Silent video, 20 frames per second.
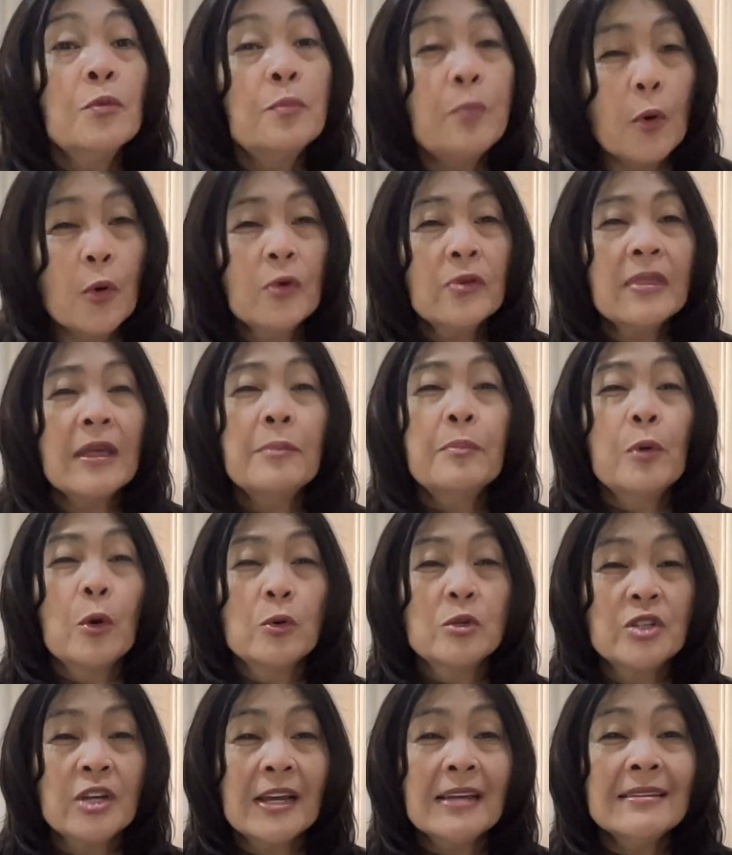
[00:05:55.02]
both
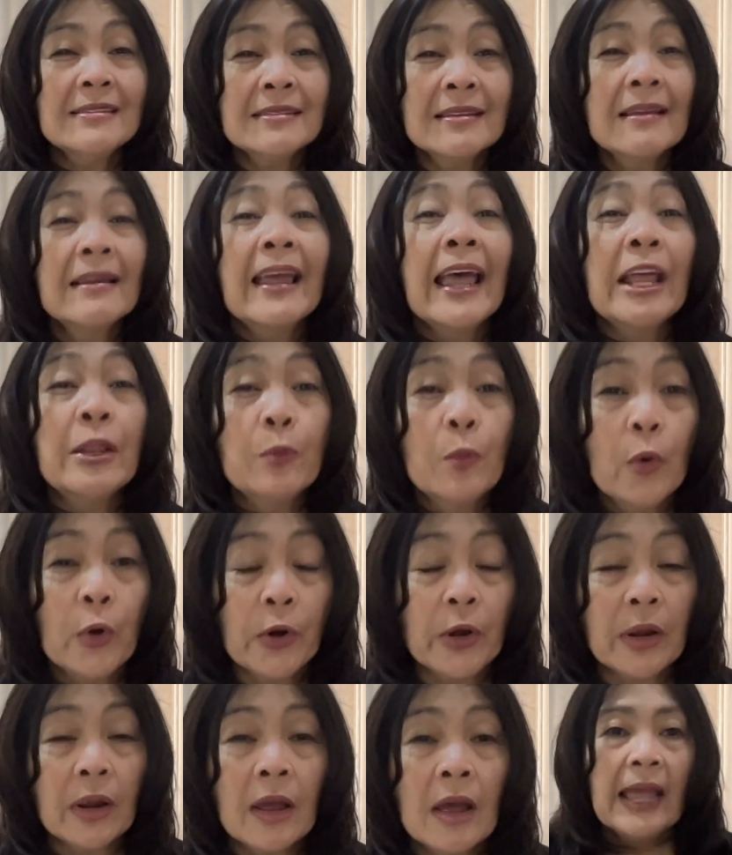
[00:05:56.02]
approaches can
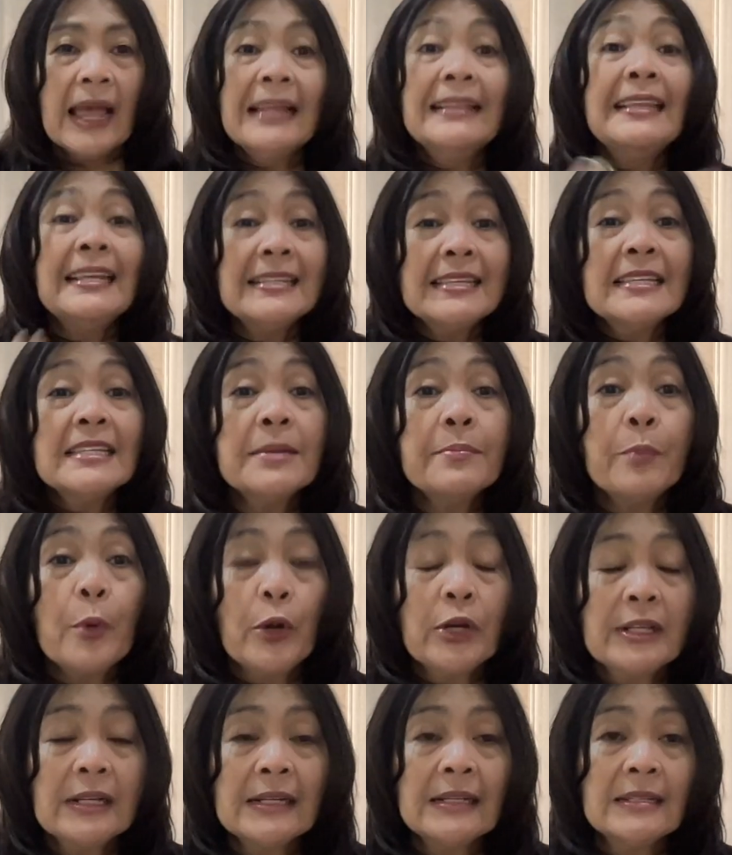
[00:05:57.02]
work. And this is
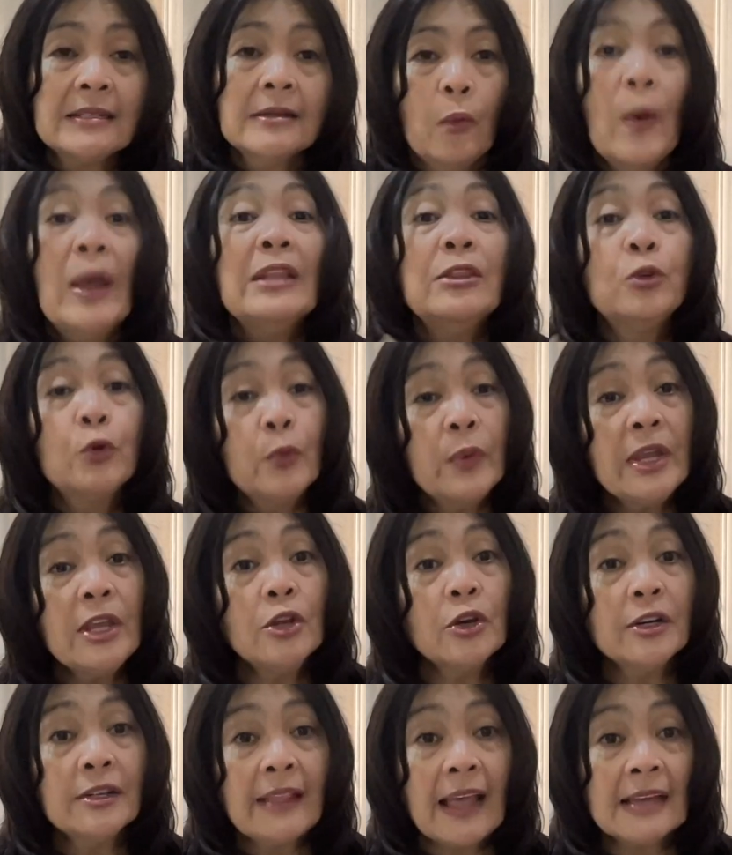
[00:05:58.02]
important when doing
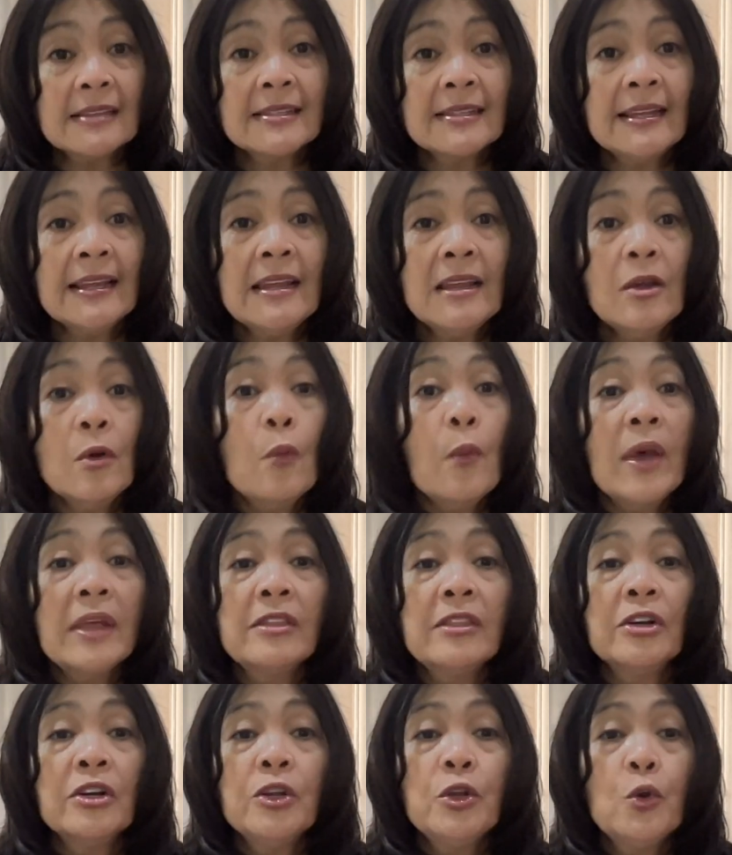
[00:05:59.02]
your testing,
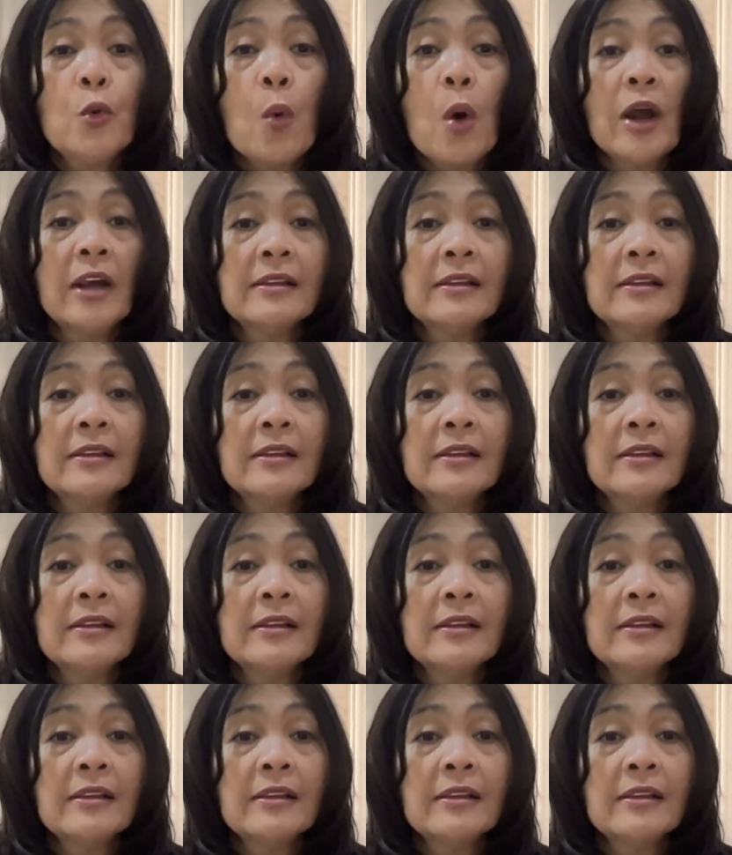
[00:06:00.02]
whether you are